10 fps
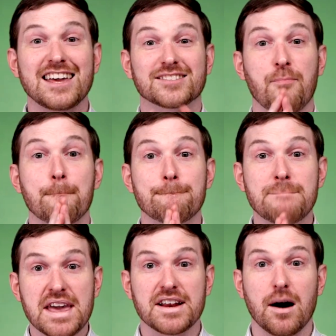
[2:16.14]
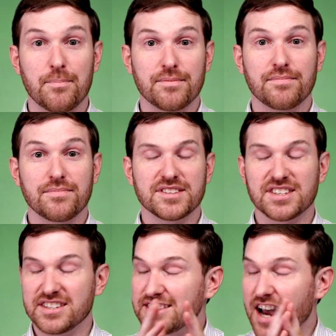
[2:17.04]
It's made up. It's
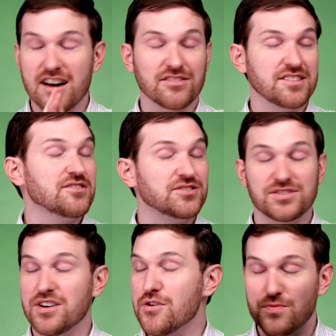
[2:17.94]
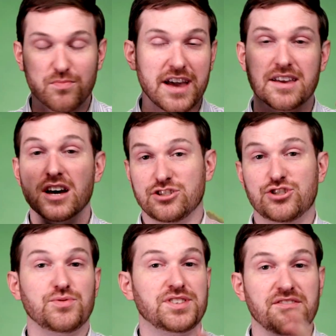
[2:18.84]
entirely, there's no like
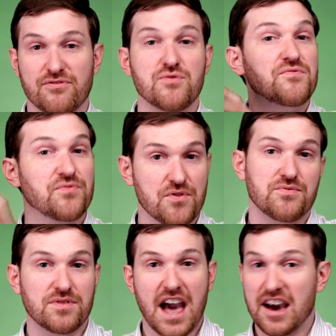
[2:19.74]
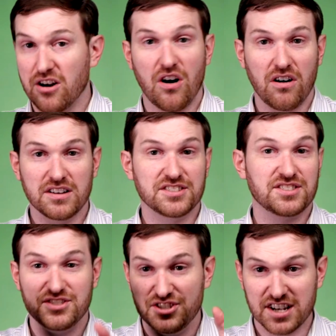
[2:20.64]
juicy fruit fruit at all. It's
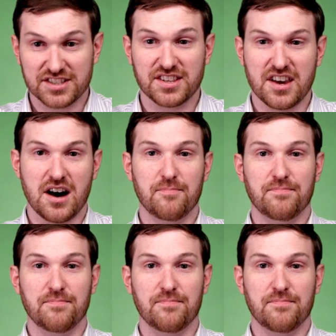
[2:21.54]
just the gum.